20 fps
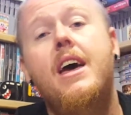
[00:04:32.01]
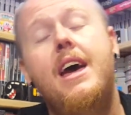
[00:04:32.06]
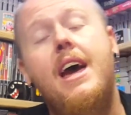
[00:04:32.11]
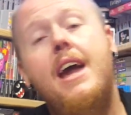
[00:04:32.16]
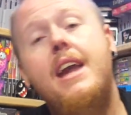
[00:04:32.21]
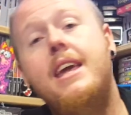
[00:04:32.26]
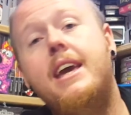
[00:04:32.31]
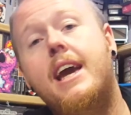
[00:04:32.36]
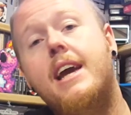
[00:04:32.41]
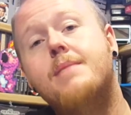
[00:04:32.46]

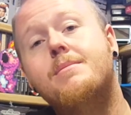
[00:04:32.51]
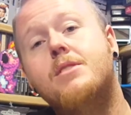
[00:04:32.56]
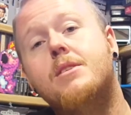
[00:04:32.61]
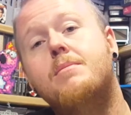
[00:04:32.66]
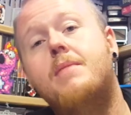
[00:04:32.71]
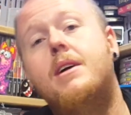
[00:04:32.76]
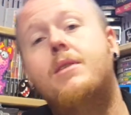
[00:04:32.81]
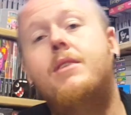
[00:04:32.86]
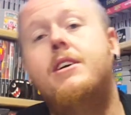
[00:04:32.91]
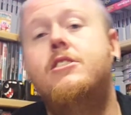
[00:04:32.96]
Any games on
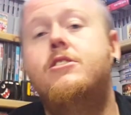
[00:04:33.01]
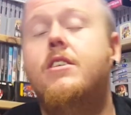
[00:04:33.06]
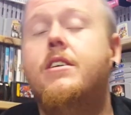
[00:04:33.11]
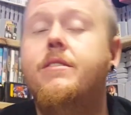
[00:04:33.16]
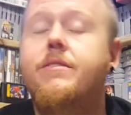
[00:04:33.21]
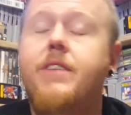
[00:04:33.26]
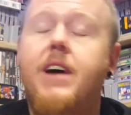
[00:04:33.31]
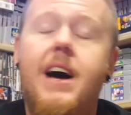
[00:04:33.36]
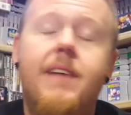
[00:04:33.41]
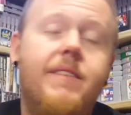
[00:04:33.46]
my Retron
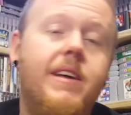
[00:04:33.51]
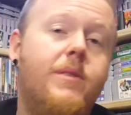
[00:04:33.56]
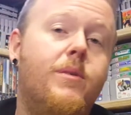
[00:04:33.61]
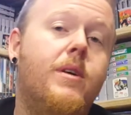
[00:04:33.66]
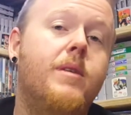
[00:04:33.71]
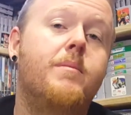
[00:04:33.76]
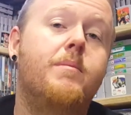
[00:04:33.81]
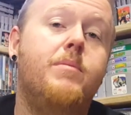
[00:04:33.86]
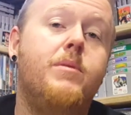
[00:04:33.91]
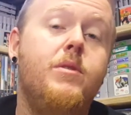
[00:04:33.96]
5, they
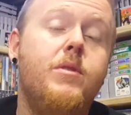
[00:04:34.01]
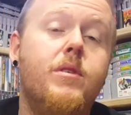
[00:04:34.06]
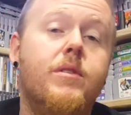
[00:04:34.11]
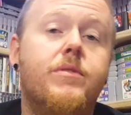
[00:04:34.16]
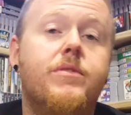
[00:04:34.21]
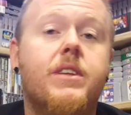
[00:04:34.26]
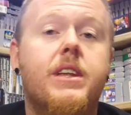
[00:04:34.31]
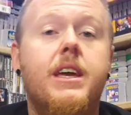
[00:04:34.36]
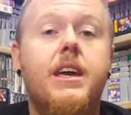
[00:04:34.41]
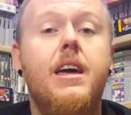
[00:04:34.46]
run
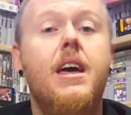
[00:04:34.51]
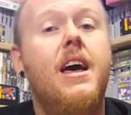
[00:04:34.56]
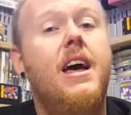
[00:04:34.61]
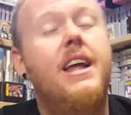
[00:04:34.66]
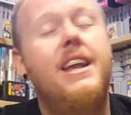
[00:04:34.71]
beautifully.